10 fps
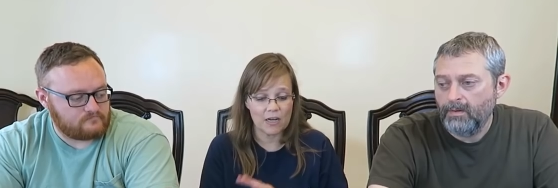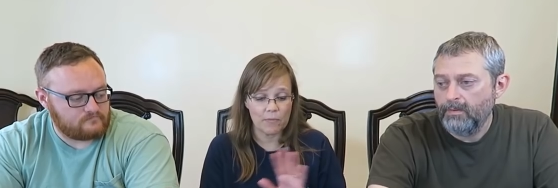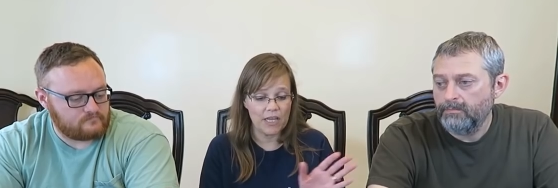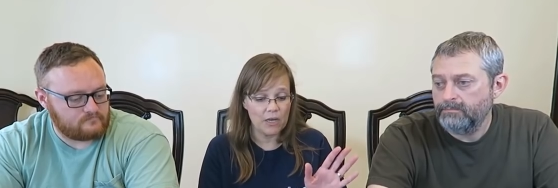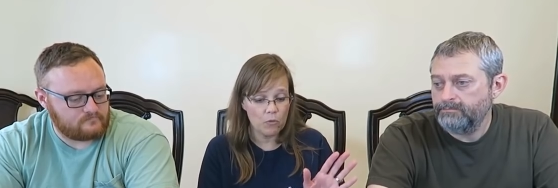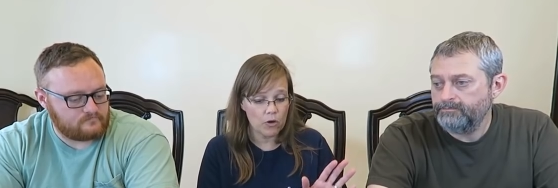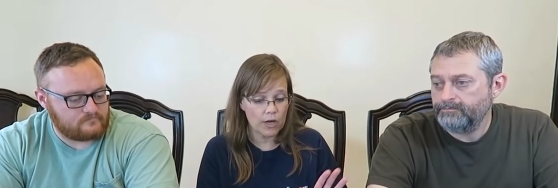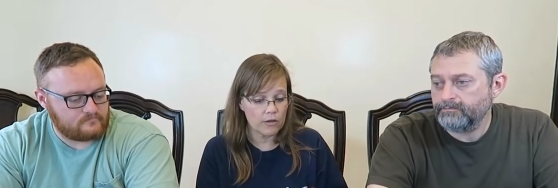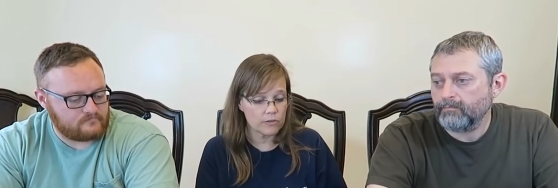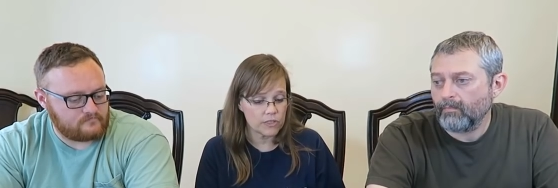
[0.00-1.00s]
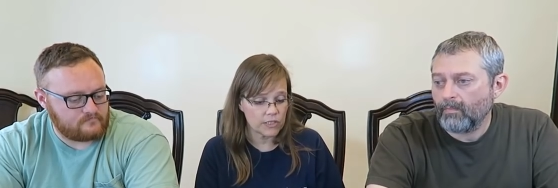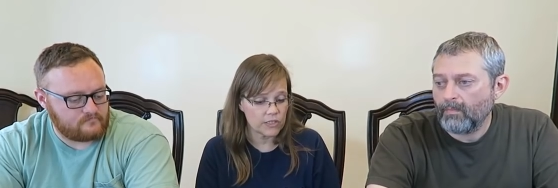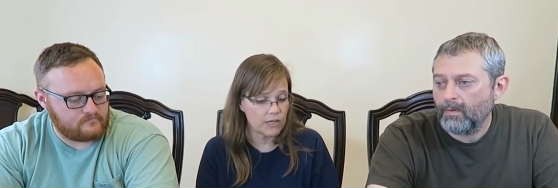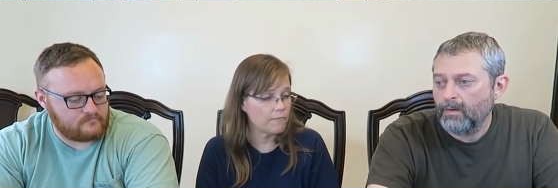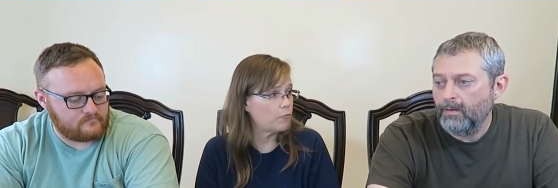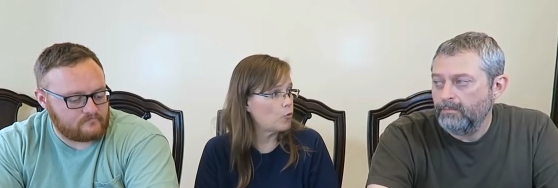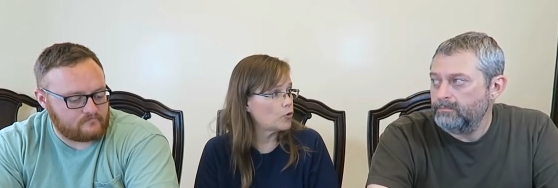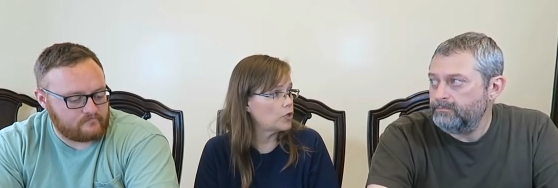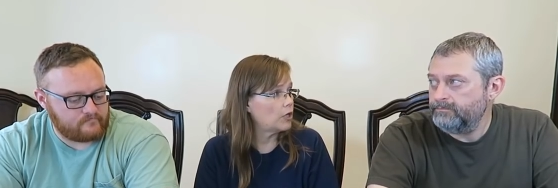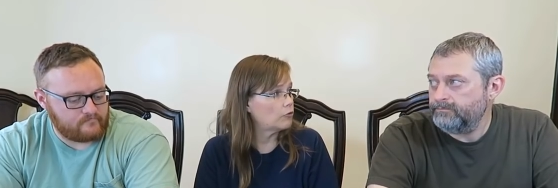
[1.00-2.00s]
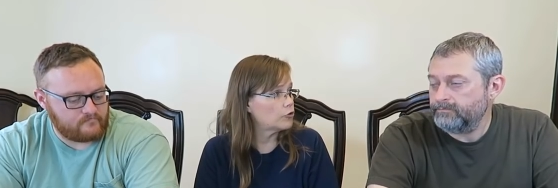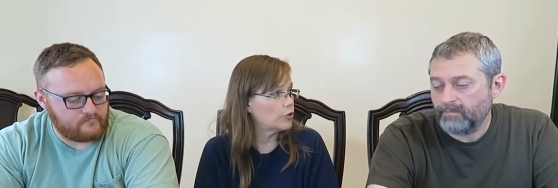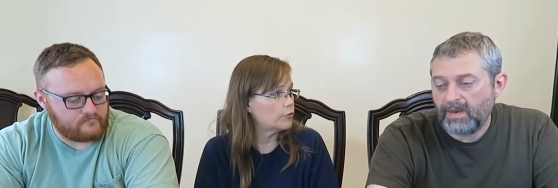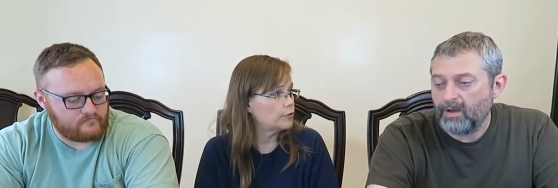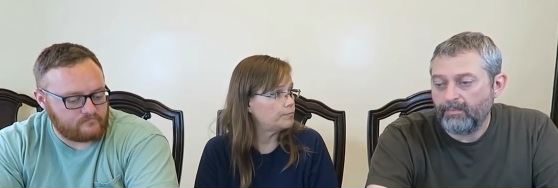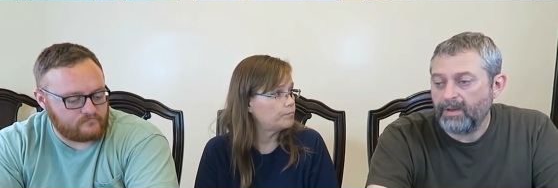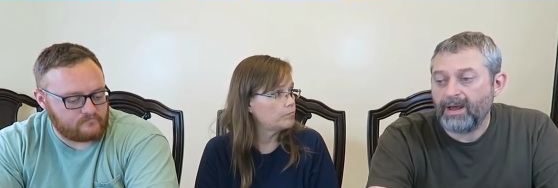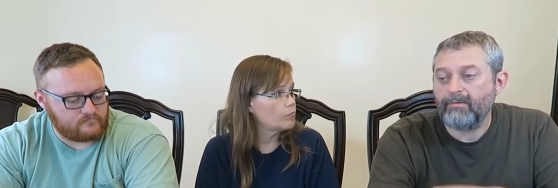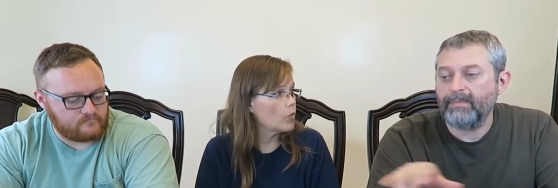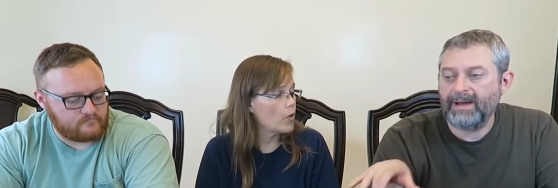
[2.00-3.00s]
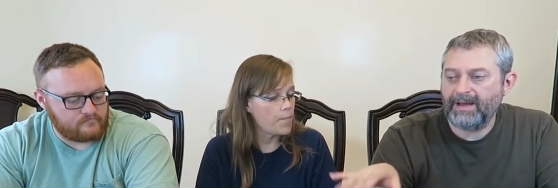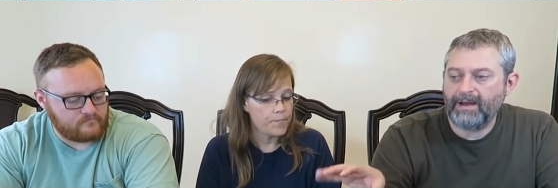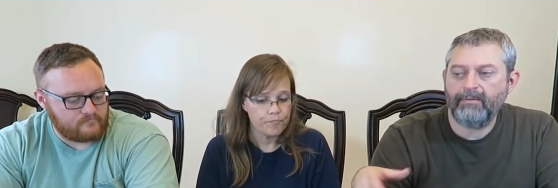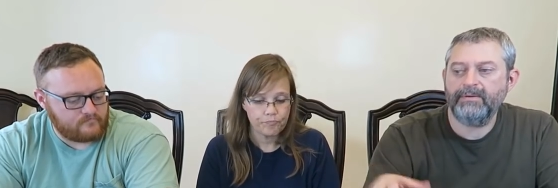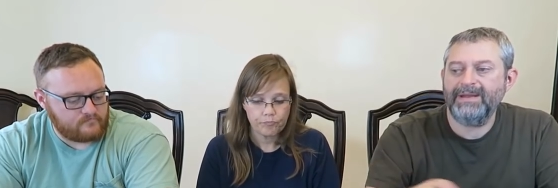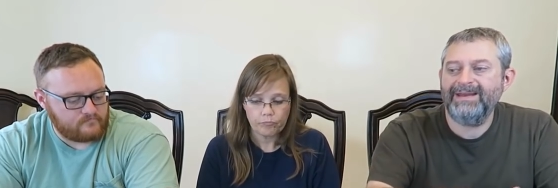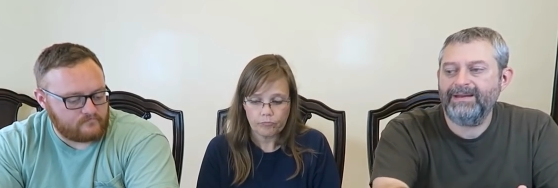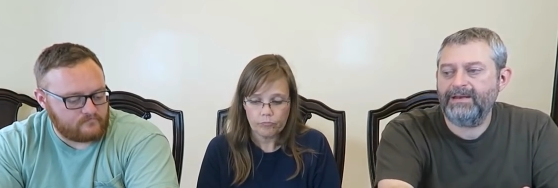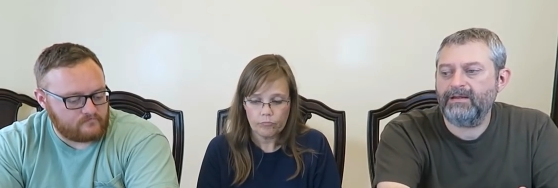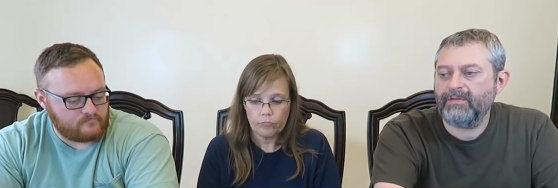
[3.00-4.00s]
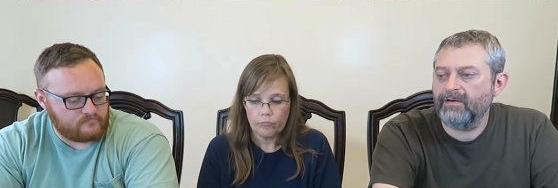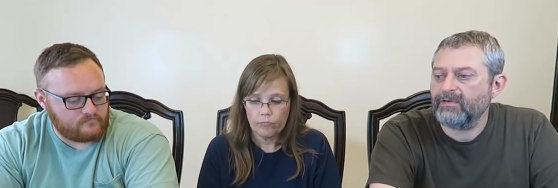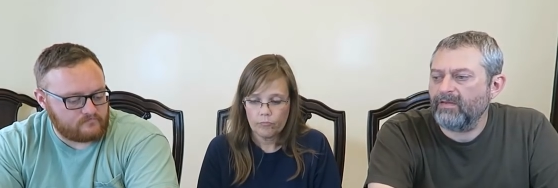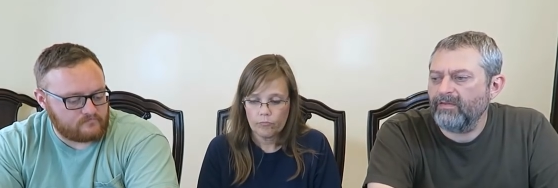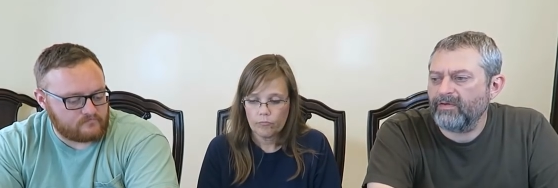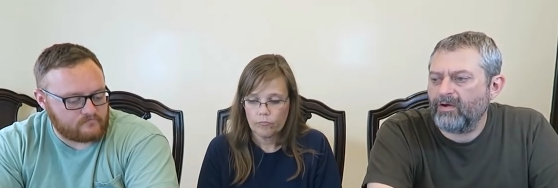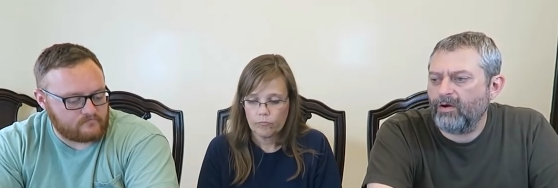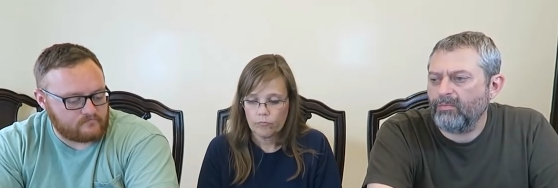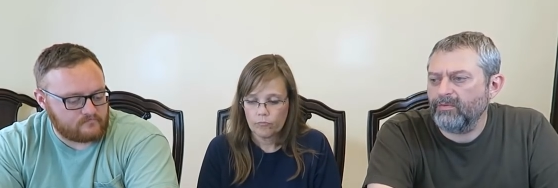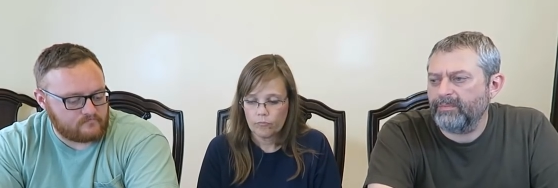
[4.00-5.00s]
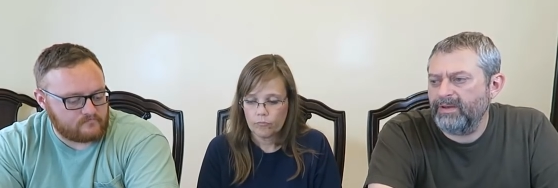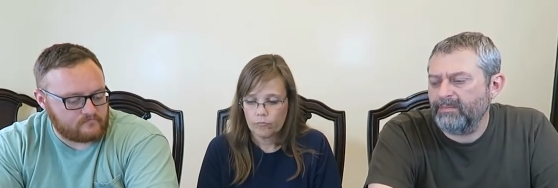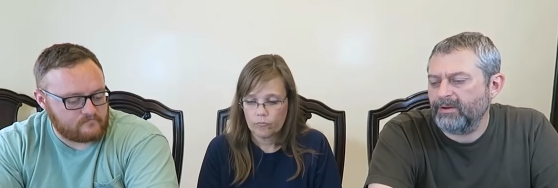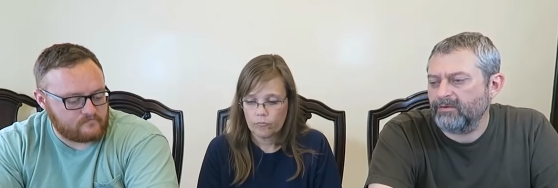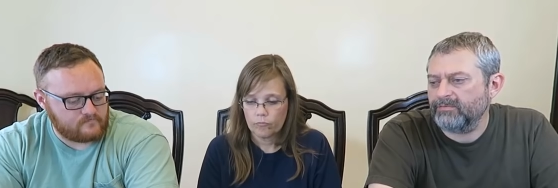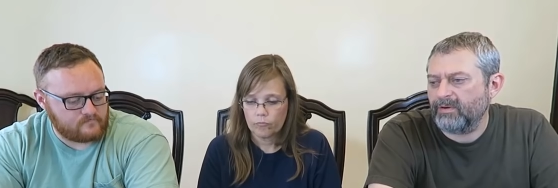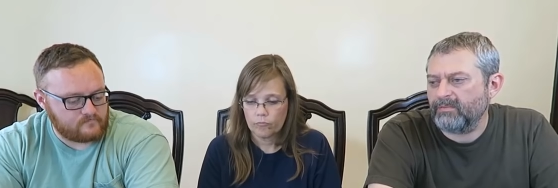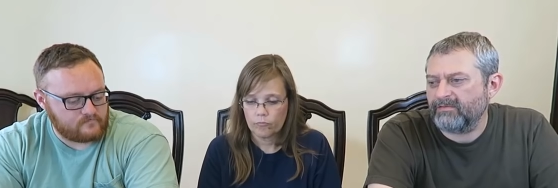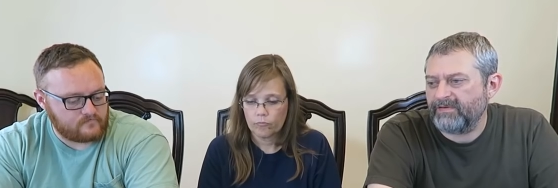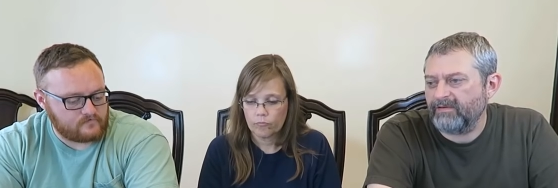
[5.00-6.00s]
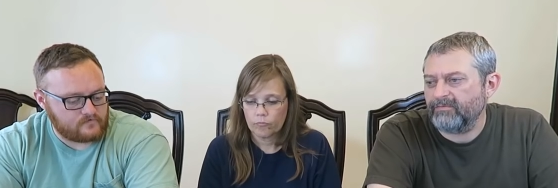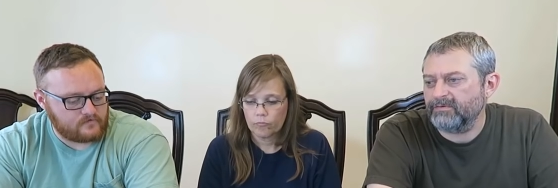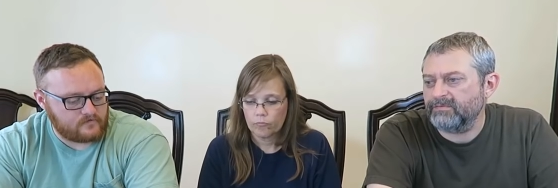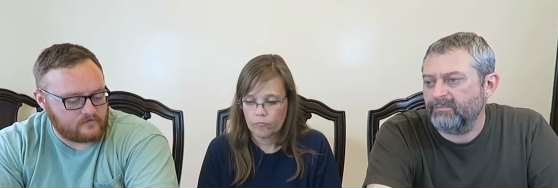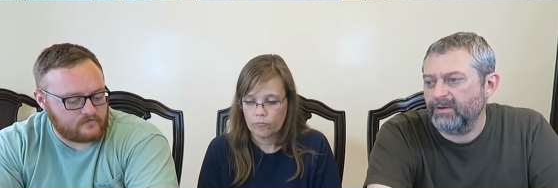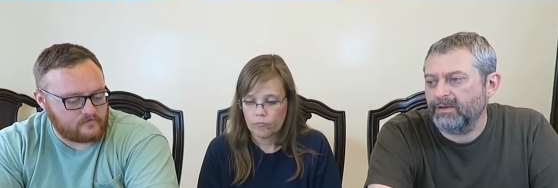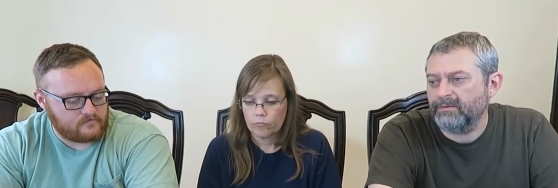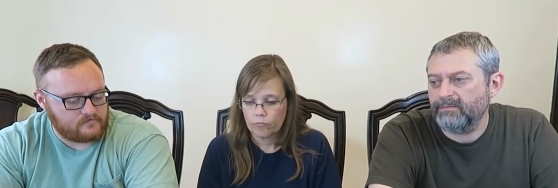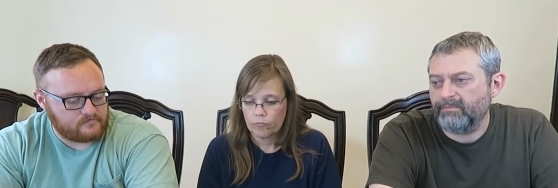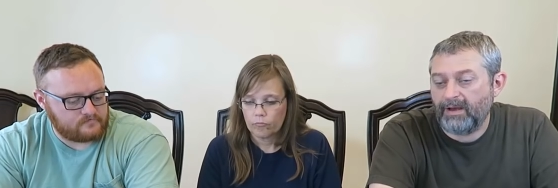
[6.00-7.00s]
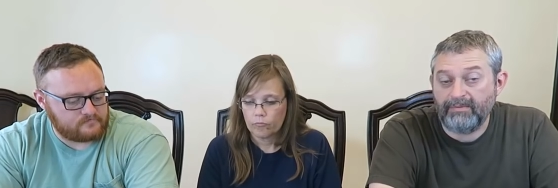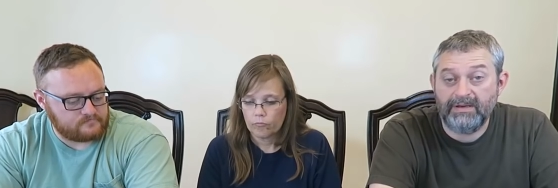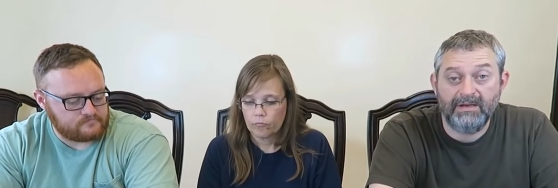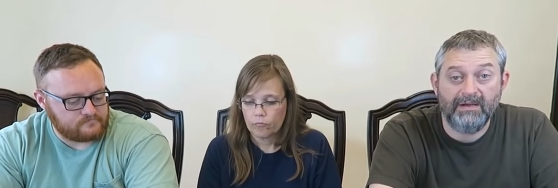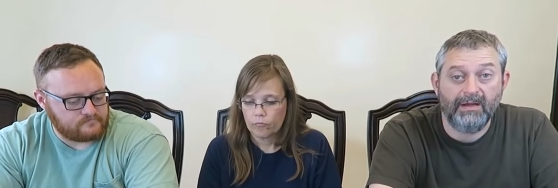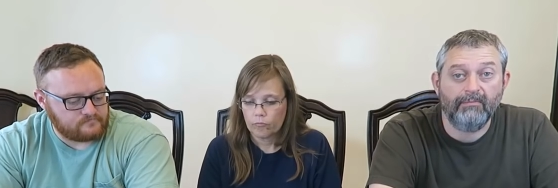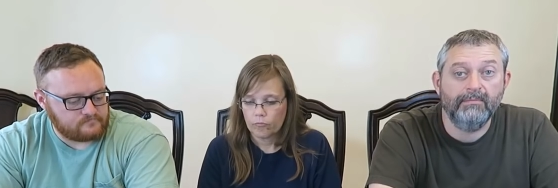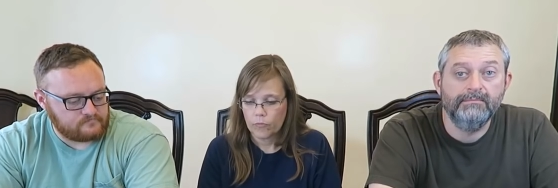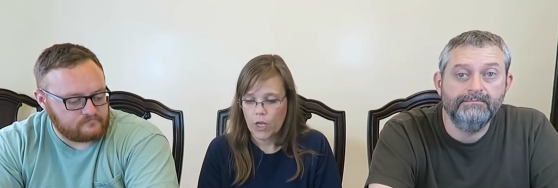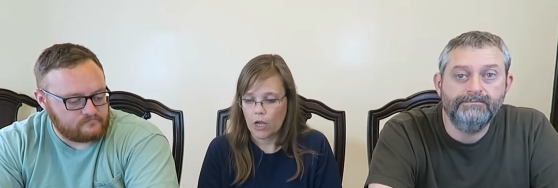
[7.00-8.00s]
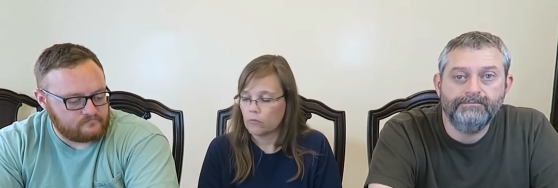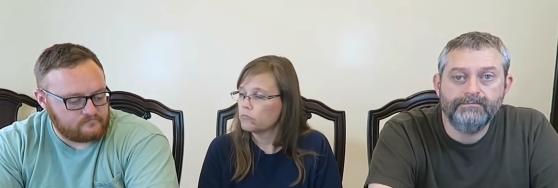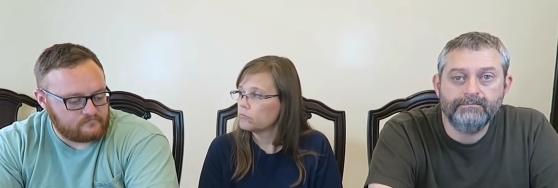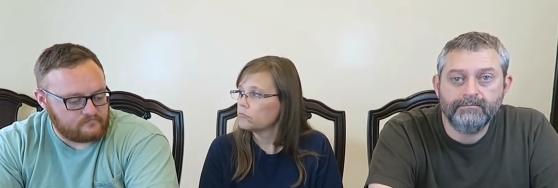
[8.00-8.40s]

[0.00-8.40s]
Speaker 1: seen them anywhere else except for Dollar General.
Speaker 2: No, and I would buy, I would eat any of those. Although the caramel and the peanut butter is probably my favorites, but I would eat any of them. Yeah.